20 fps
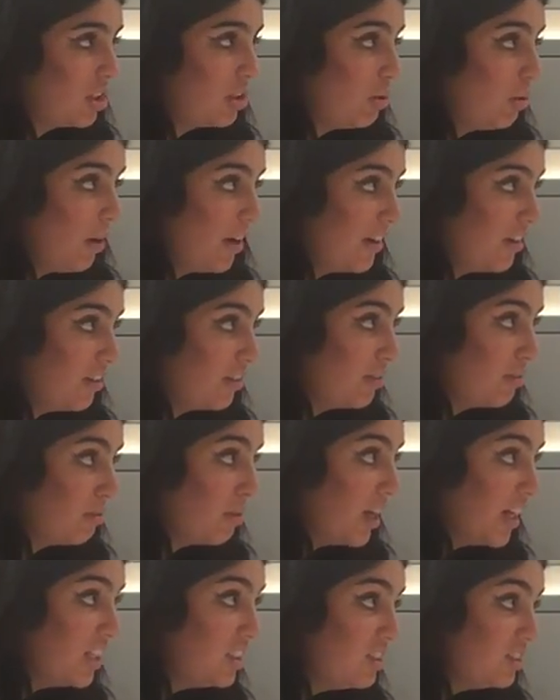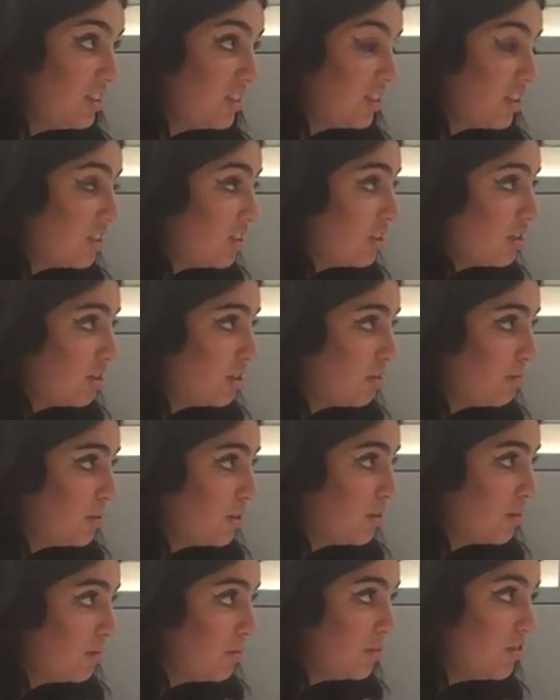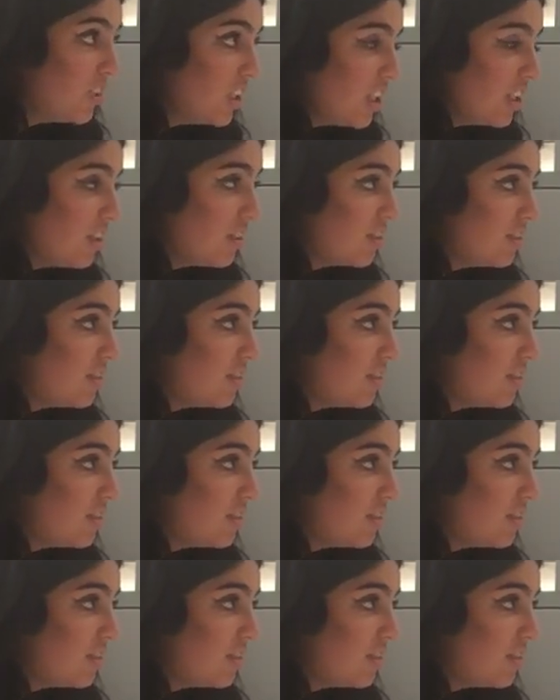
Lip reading: Acquire the rights to distribute the movie?